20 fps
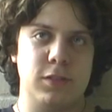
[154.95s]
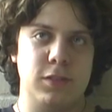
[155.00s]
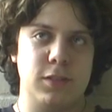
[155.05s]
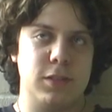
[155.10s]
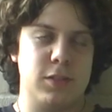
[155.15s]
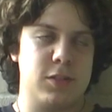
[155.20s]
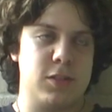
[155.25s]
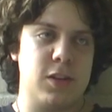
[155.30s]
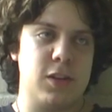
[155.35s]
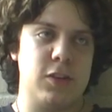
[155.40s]

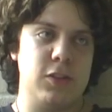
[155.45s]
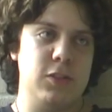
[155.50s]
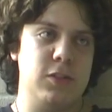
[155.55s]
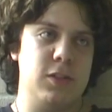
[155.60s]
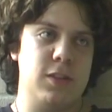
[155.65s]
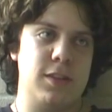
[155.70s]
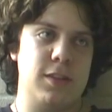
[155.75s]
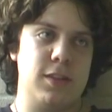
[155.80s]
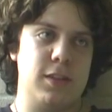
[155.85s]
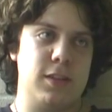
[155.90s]
is not a good
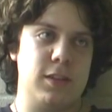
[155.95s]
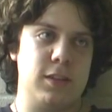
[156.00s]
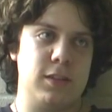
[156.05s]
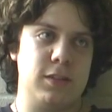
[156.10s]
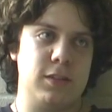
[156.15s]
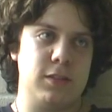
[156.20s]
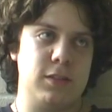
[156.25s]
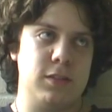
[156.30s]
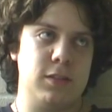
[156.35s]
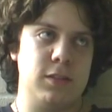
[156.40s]

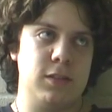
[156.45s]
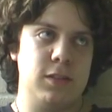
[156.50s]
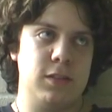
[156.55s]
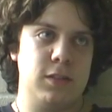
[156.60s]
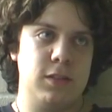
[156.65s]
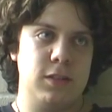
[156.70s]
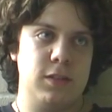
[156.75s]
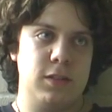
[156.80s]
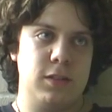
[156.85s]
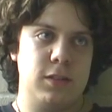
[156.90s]
thing.
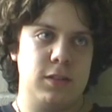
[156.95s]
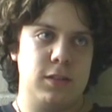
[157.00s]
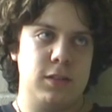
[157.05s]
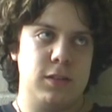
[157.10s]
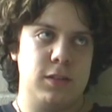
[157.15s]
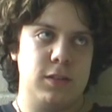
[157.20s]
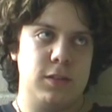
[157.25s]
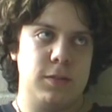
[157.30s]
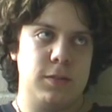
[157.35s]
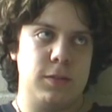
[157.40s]

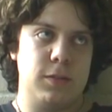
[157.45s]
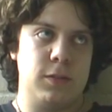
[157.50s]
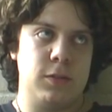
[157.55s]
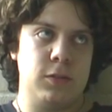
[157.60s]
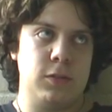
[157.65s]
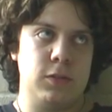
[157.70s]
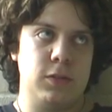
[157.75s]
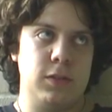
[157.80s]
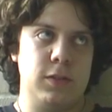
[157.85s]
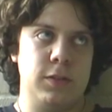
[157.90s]
You
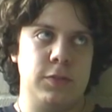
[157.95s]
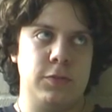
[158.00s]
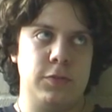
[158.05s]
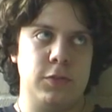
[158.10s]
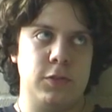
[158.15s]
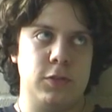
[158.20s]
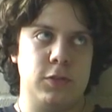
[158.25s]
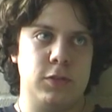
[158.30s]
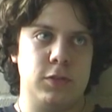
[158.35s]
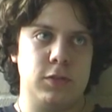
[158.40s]
know, if
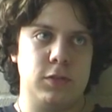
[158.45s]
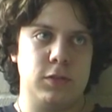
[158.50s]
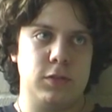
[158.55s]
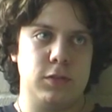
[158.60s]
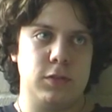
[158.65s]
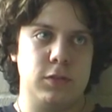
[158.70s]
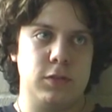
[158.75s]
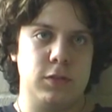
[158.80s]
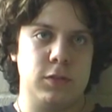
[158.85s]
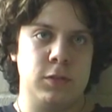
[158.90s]
you're,
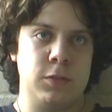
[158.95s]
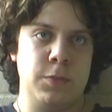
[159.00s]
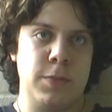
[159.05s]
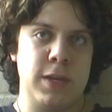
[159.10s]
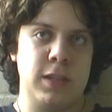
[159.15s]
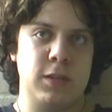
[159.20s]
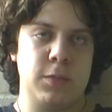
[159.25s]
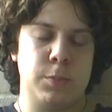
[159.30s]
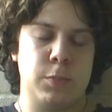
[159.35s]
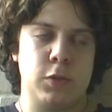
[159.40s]
you
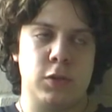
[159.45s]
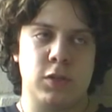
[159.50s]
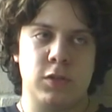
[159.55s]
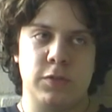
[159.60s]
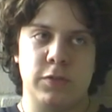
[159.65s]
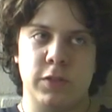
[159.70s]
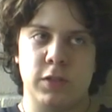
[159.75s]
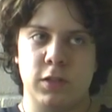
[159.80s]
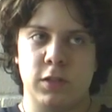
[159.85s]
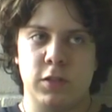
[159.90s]
make the person
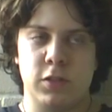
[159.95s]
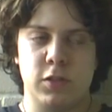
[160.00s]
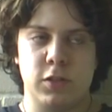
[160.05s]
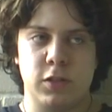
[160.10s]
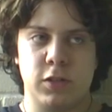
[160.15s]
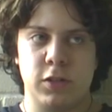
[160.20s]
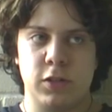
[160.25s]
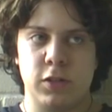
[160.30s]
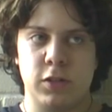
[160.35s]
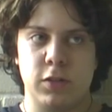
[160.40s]
feel
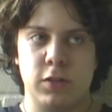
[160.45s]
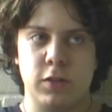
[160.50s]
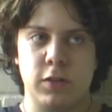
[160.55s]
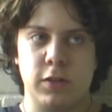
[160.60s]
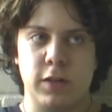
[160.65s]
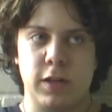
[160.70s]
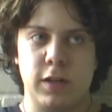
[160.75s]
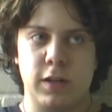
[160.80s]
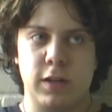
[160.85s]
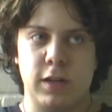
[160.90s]
insecure
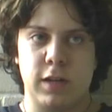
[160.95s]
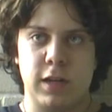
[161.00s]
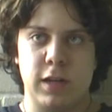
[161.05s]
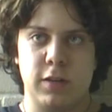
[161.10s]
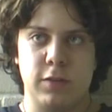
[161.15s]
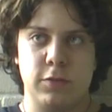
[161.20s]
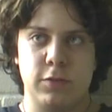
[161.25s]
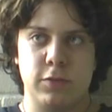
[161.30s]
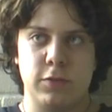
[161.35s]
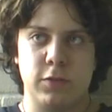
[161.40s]
and
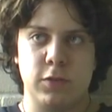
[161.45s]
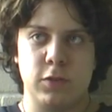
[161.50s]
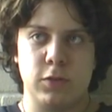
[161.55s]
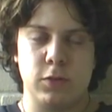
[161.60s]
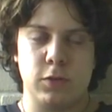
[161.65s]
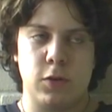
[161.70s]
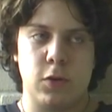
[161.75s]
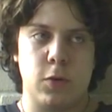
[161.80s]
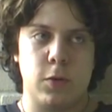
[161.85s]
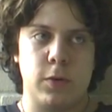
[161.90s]
have, you know,
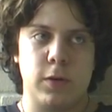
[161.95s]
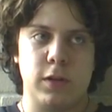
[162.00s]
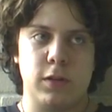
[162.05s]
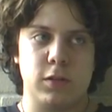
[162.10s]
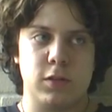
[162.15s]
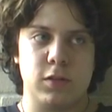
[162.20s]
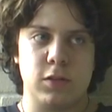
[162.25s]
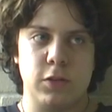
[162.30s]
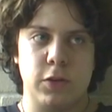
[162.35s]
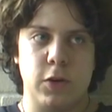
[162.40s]
nowhere
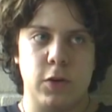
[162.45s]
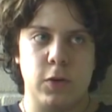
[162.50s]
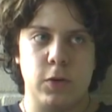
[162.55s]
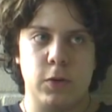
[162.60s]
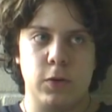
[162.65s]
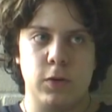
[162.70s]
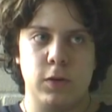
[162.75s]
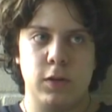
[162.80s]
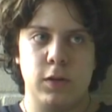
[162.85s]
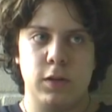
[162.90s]
else to
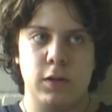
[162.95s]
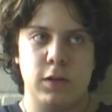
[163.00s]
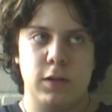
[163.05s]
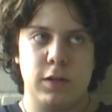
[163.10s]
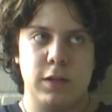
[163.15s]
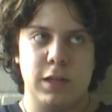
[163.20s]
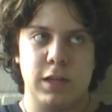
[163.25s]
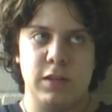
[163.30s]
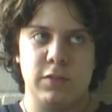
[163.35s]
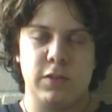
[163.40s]
go.
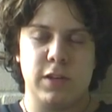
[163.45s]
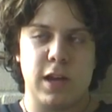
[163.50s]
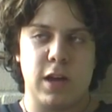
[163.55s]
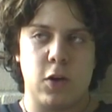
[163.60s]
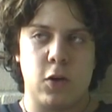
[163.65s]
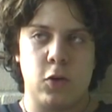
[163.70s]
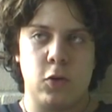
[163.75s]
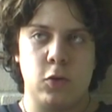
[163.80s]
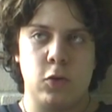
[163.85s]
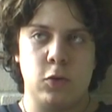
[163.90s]
Even at
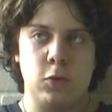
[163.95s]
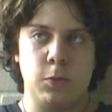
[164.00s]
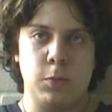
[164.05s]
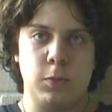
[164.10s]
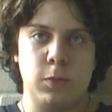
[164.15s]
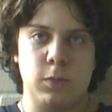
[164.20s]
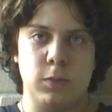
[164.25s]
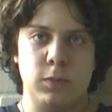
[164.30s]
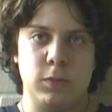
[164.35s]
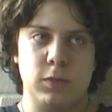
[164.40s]

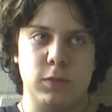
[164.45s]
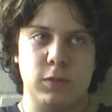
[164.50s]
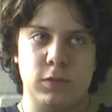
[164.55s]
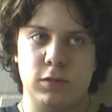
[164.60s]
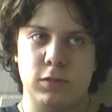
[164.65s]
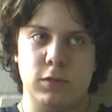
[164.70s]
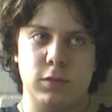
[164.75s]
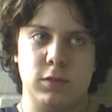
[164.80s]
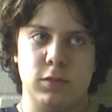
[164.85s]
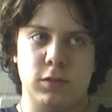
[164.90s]
home,
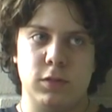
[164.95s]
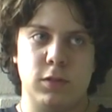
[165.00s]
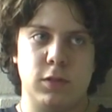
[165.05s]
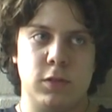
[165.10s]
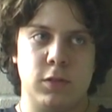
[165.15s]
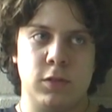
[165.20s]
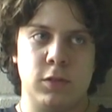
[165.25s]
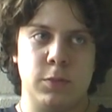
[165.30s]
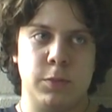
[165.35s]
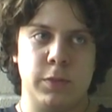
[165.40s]

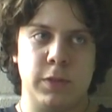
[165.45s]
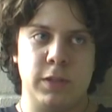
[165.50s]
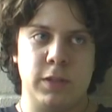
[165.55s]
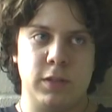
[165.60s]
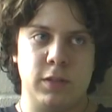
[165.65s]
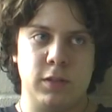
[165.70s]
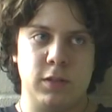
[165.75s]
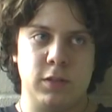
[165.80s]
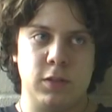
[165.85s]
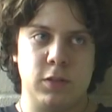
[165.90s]
they're
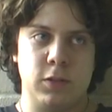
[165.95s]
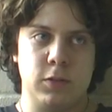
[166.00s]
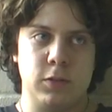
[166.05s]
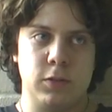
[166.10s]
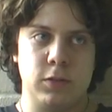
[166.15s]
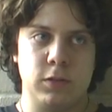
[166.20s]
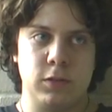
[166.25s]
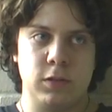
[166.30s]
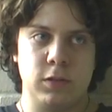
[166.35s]
being, you know,